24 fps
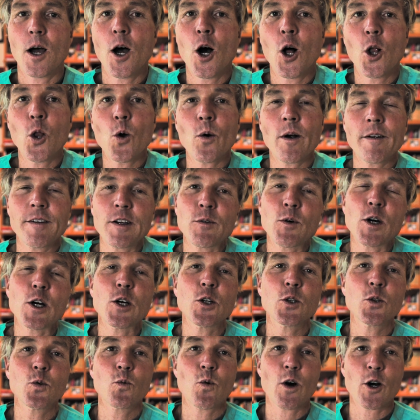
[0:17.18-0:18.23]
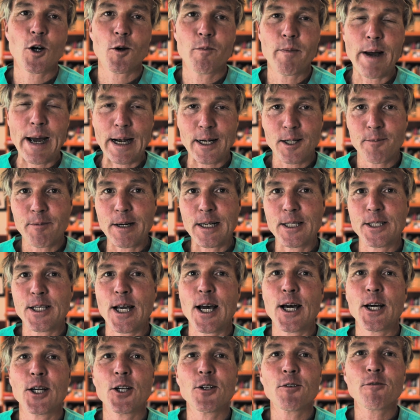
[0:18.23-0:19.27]
Hello everyone, welcome back to my
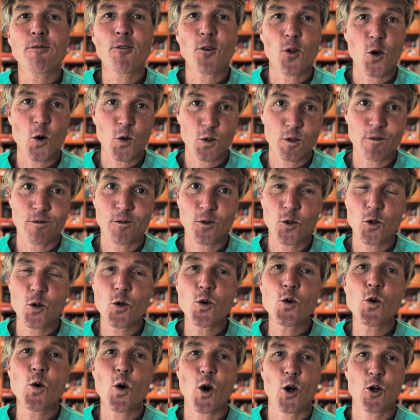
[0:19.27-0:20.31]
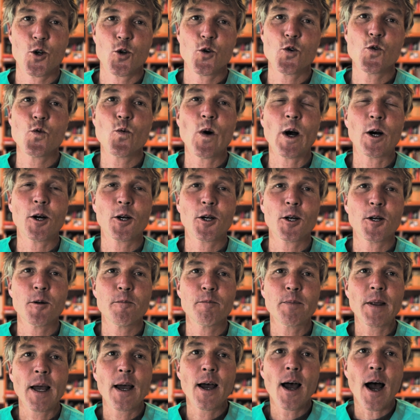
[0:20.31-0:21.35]
channel. For those of you who are new,
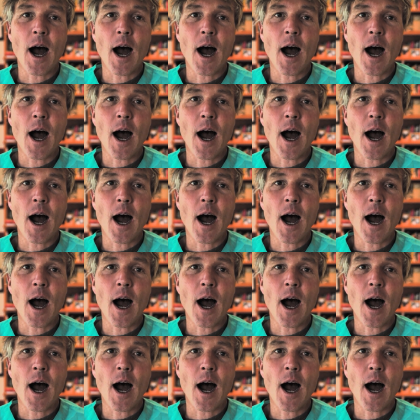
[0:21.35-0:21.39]
welcome.